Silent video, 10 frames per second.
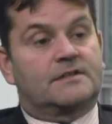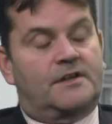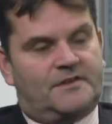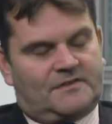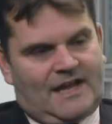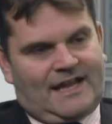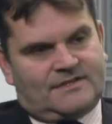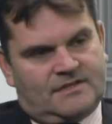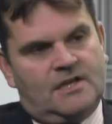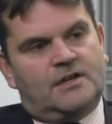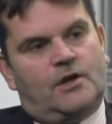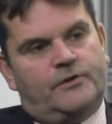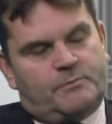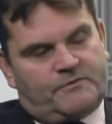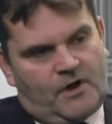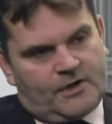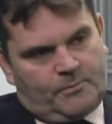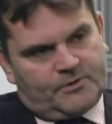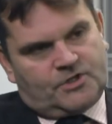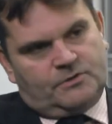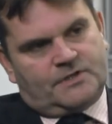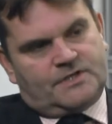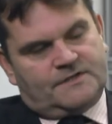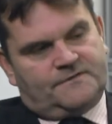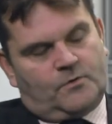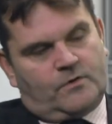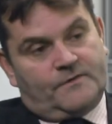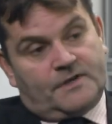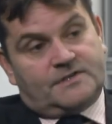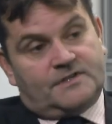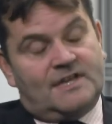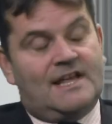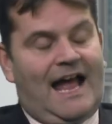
and I think that's going to provide opportunities for investors